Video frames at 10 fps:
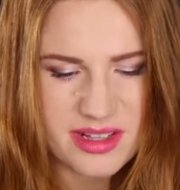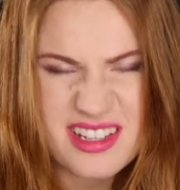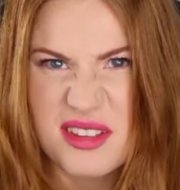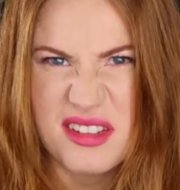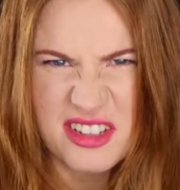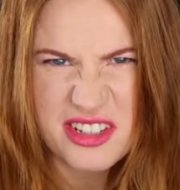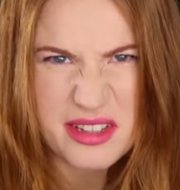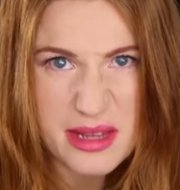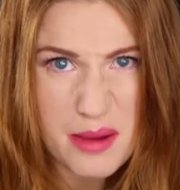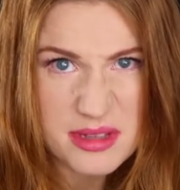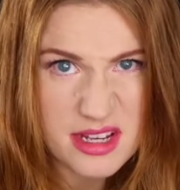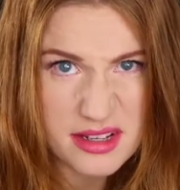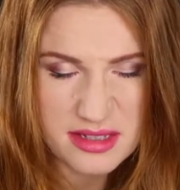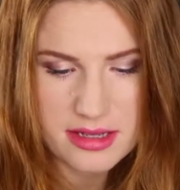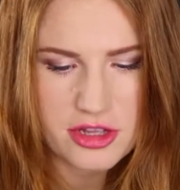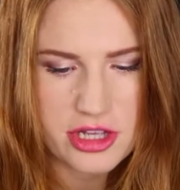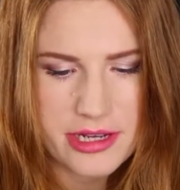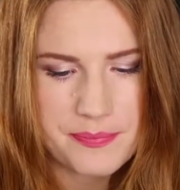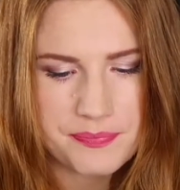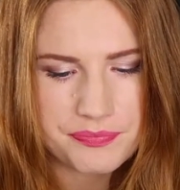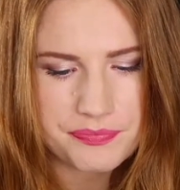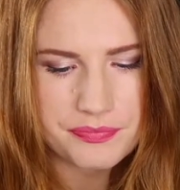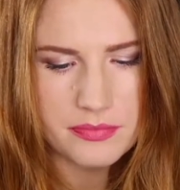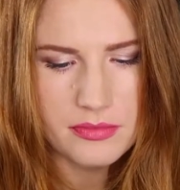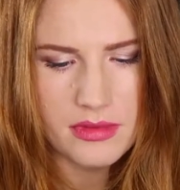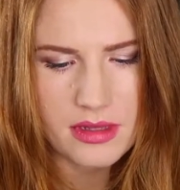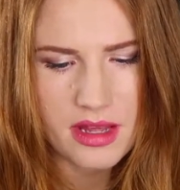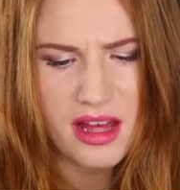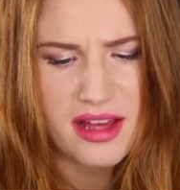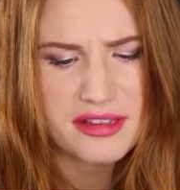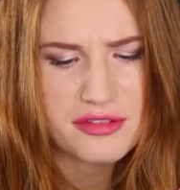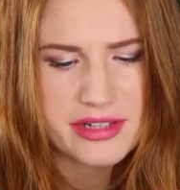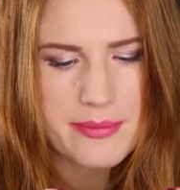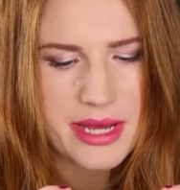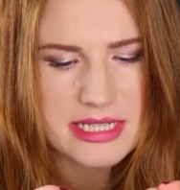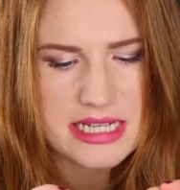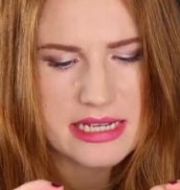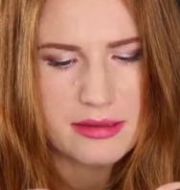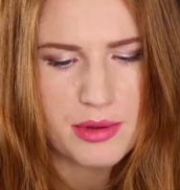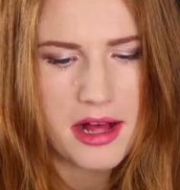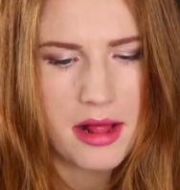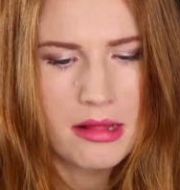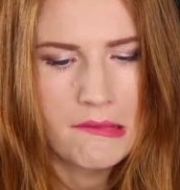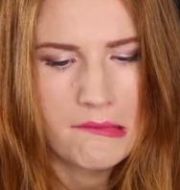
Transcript: It doesn't look as appetizing actually. Ah, it's really bendy as well.